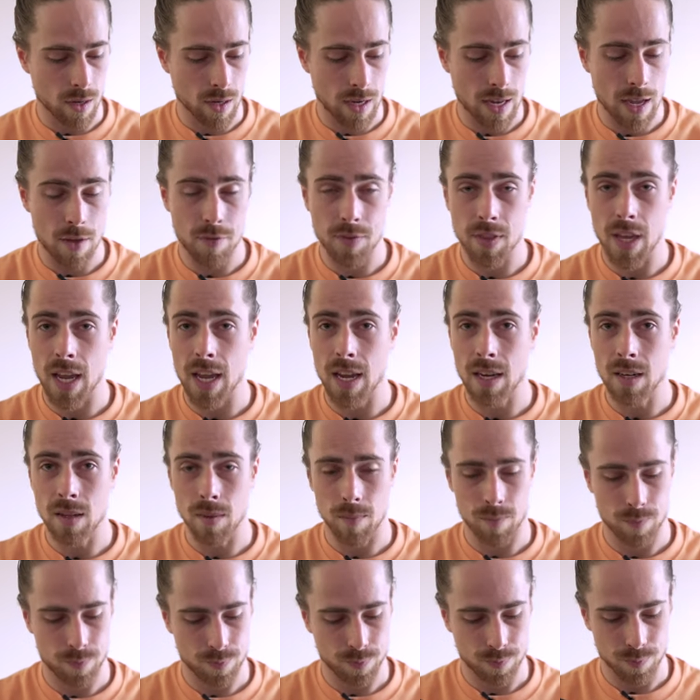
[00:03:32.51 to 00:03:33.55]
left hand,
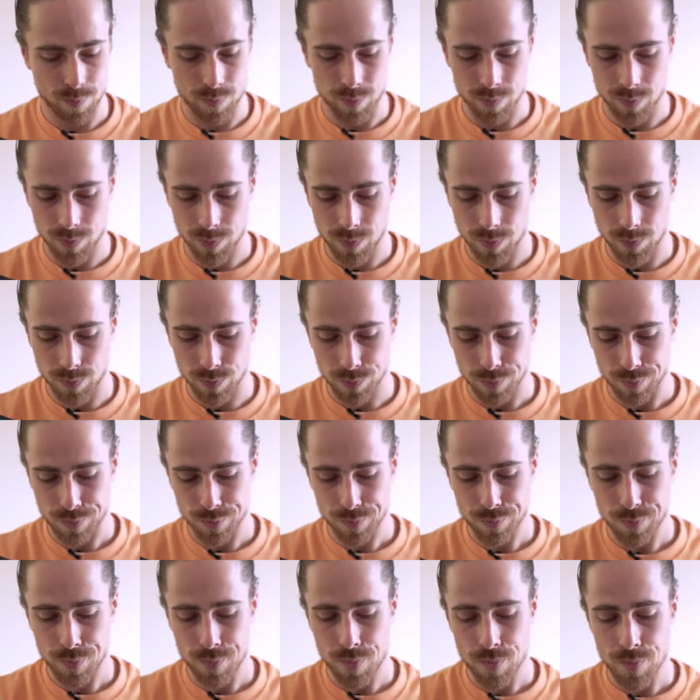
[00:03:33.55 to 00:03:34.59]

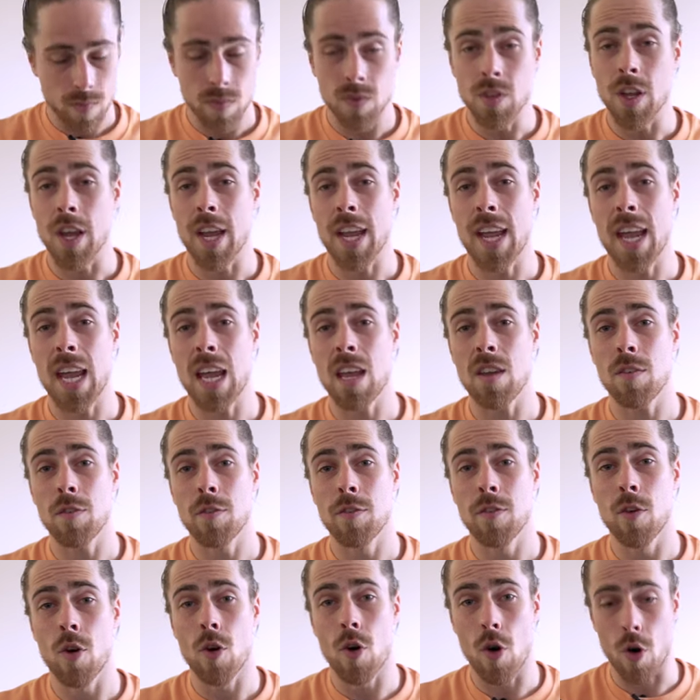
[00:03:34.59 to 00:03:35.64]
the
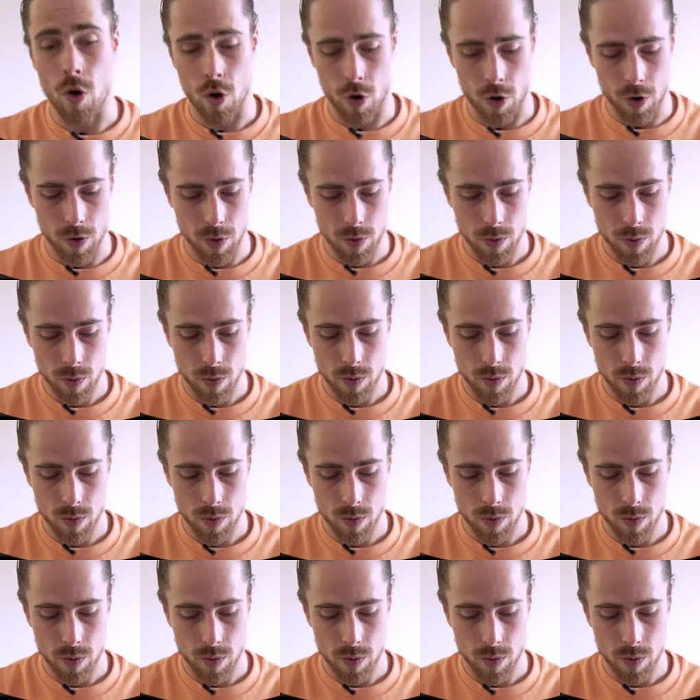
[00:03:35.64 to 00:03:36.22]
A4,